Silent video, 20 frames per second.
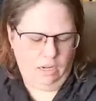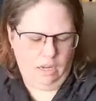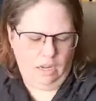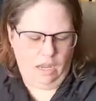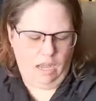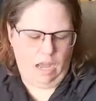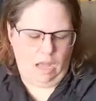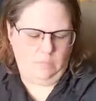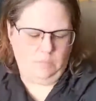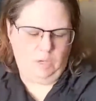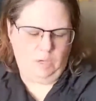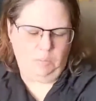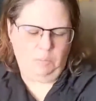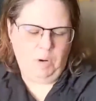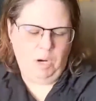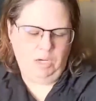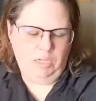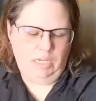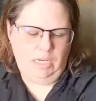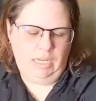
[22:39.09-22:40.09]
I'm going to
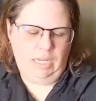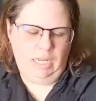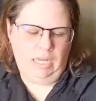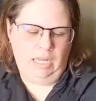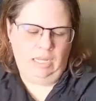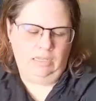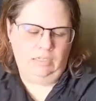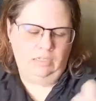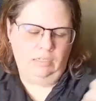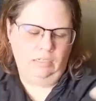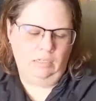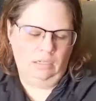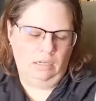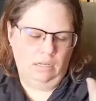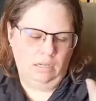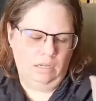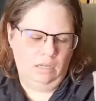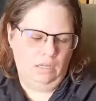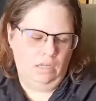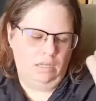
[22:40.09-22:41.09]
park it again,
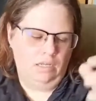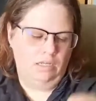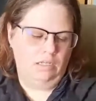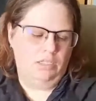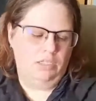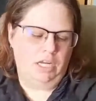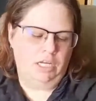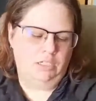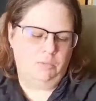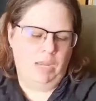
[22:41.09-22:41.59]
change